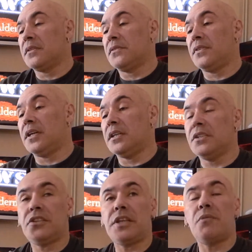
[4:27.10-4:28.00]
For
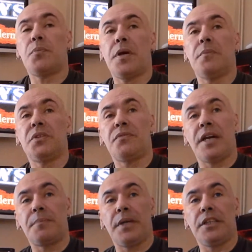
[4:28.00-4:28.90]
general purpose
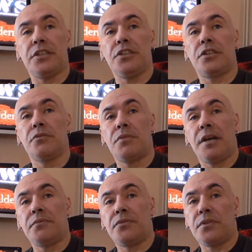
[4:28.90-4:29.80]
vaping, you can
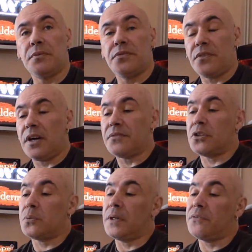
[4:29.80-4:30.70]
run from 5
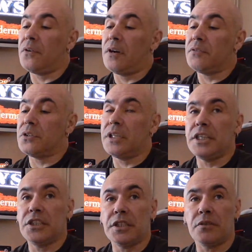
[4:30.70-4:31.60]
to 25 on
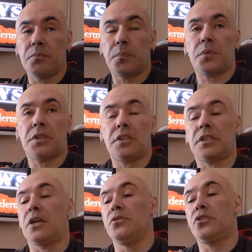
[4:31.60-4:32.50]
these. It'll
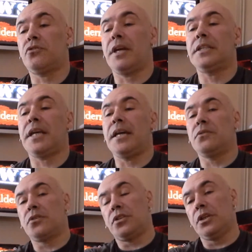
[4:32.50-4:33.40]
go straight
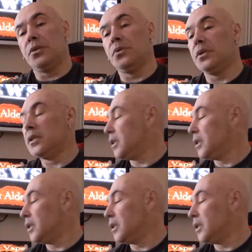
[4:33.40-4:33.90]
down to